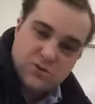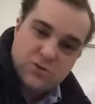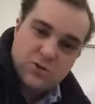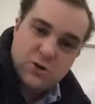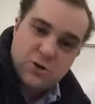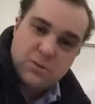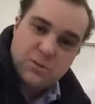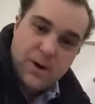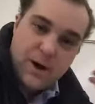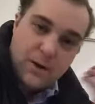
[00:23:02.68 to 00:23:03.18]

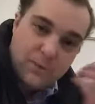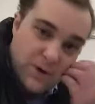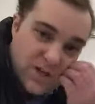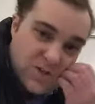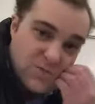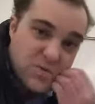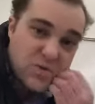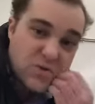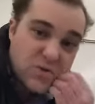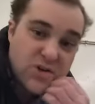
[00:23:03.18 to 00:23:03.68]
to my
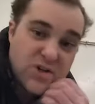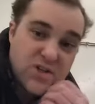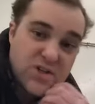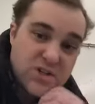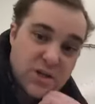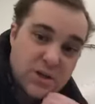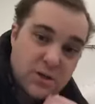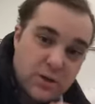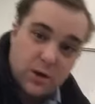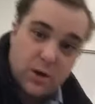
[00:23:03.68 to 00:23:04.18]
respiratory
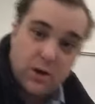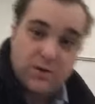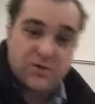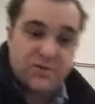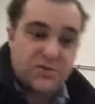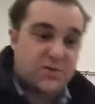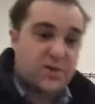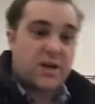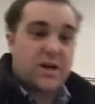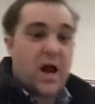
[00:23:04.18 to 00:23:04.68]
center. All of a
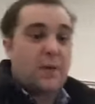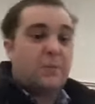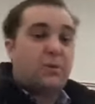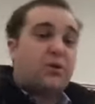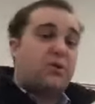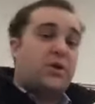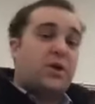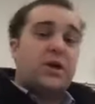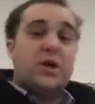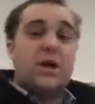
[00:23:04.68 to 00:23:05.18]
sudden, I'm
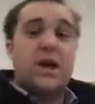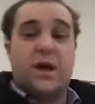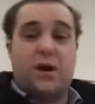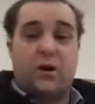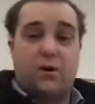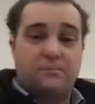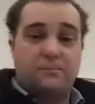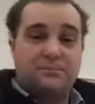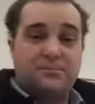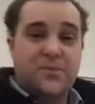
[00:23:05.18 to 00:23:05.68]
going to
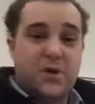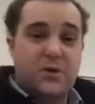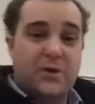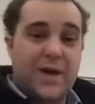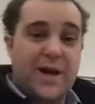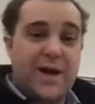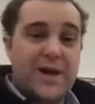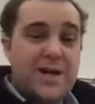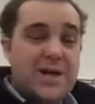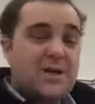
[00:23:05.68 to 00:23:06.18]
inhale.
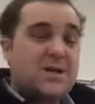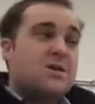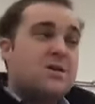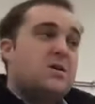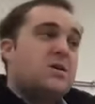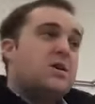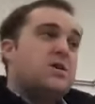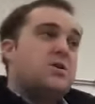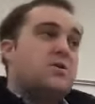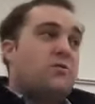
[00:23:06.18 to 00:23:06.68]
Okay,
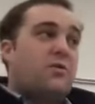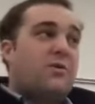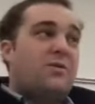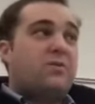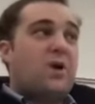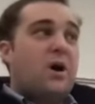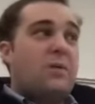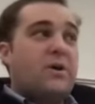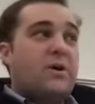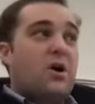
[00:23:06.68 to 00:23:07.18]
you've
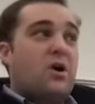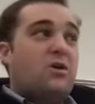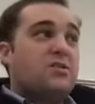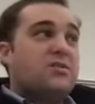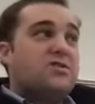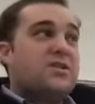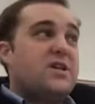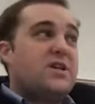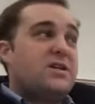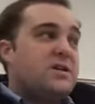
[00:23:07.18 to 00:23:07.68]
probably all
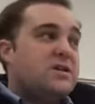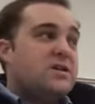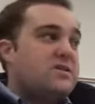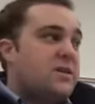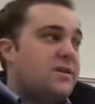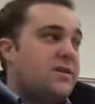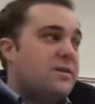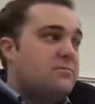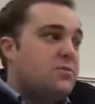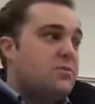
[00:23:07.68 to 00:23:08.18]
seen this
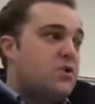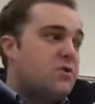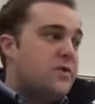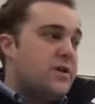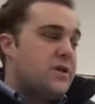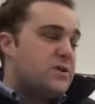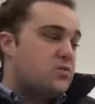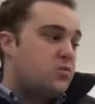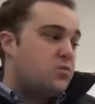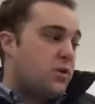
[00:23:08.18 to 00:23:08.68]
in the
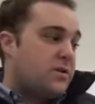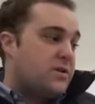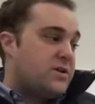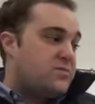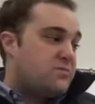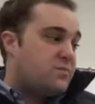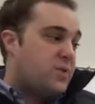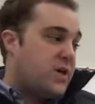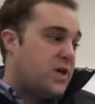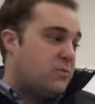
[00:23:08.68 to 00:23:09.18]
movies where
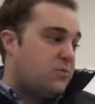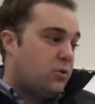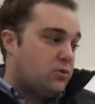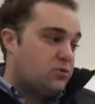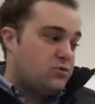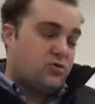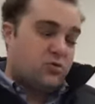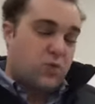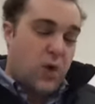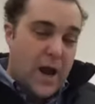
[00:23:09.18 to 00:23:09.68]
these people
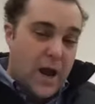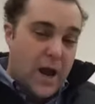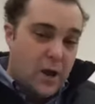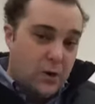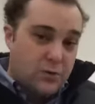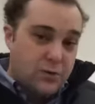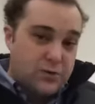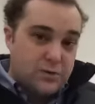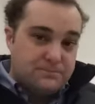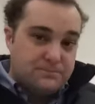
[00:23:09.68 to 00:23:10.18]

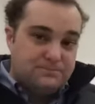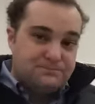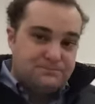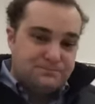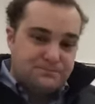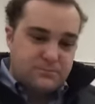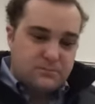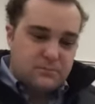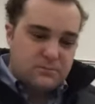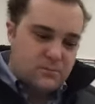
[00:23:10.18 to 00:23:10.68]
drowned.
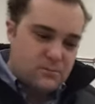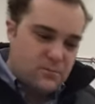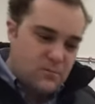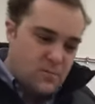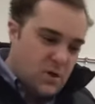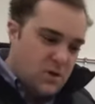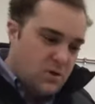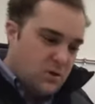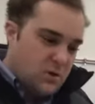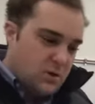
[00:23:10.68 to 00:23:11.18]

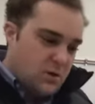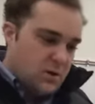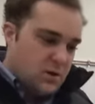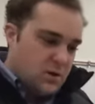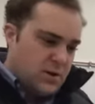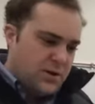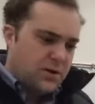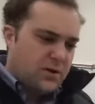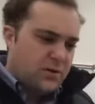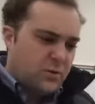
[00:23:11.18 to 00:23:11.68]
I
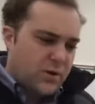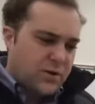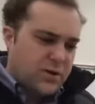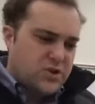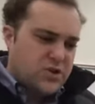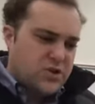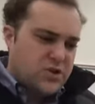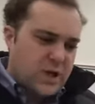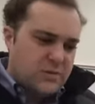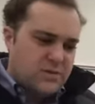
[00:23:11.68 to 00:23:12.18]
know one of the
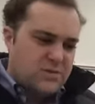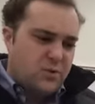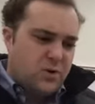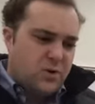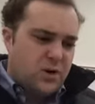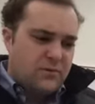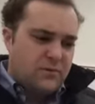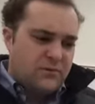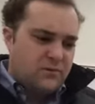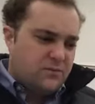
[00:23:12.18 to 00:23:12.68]
James
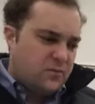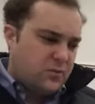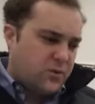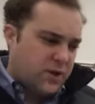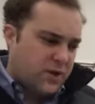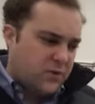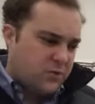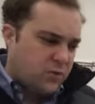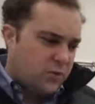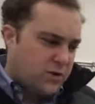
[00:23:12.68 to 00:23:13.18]
Bond,
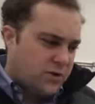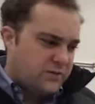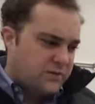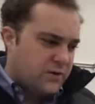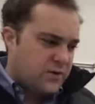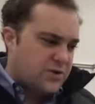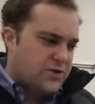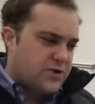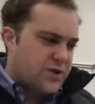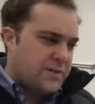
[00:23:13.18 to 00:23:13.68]
one of the
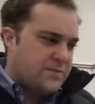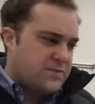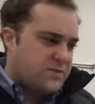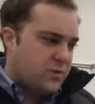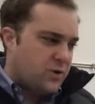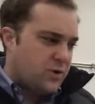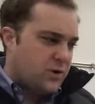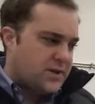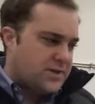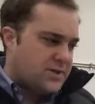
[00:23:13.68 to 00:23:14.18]
first James
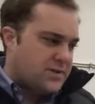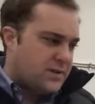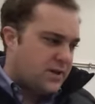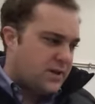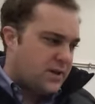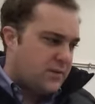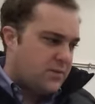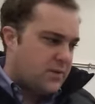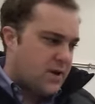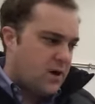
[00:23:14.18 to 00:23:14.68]
Bonds that
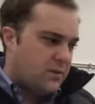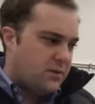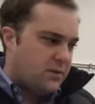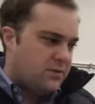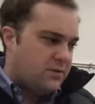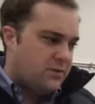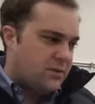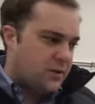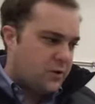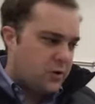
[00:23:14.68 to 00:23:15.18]
came out
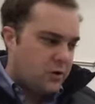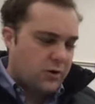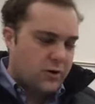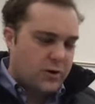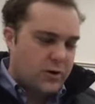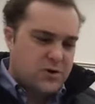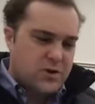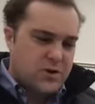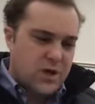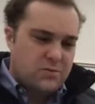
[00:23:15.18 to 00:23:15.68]
with the
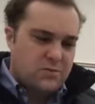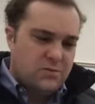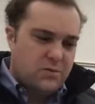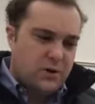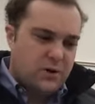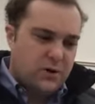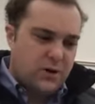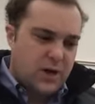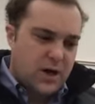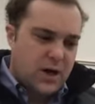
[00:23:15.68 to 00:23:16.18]
current James
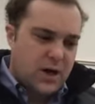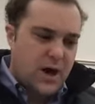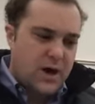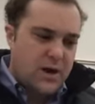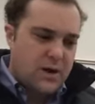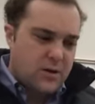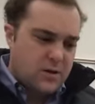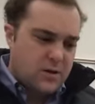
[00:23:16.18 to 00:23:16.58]
Bond guy,